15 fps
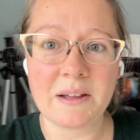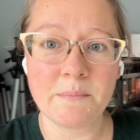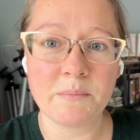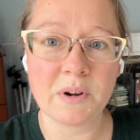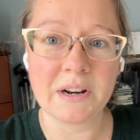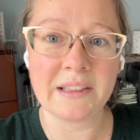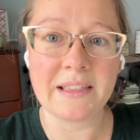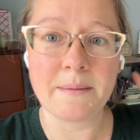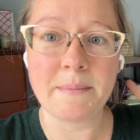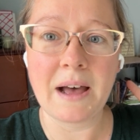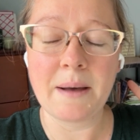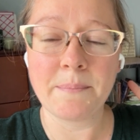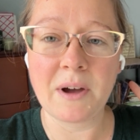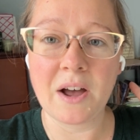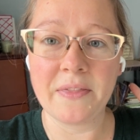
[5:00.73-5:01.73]
and putting them
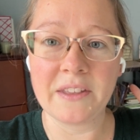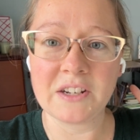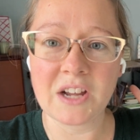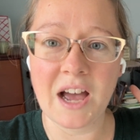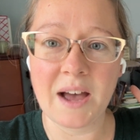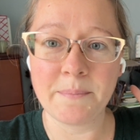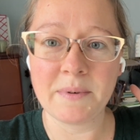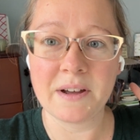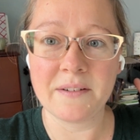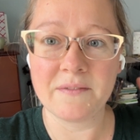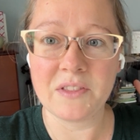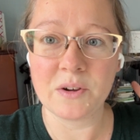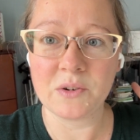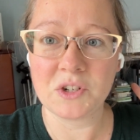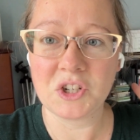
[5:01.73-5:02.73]
up on the top of
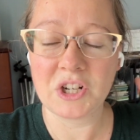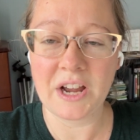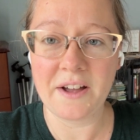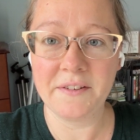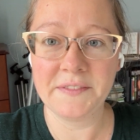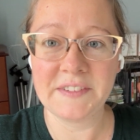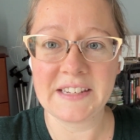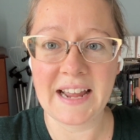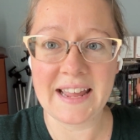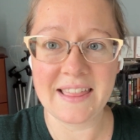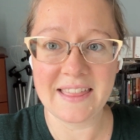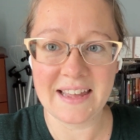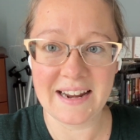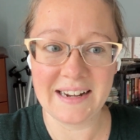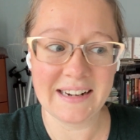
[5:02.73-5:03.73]
those shelves, I
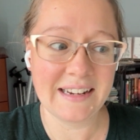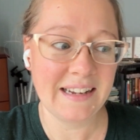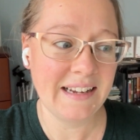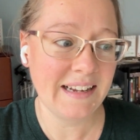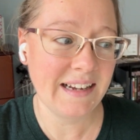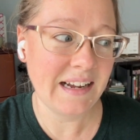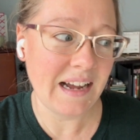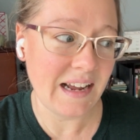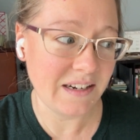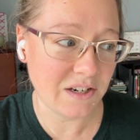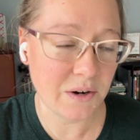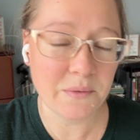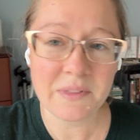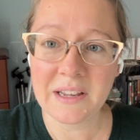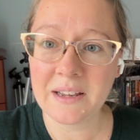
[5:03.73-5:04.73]
think. I
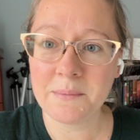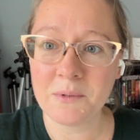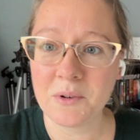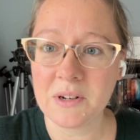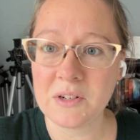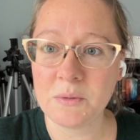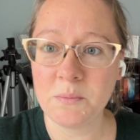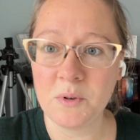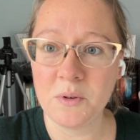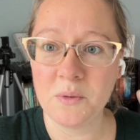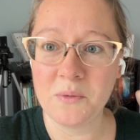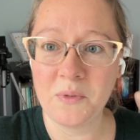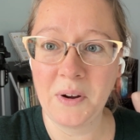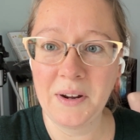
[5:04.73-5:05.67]
don't think I'm going to move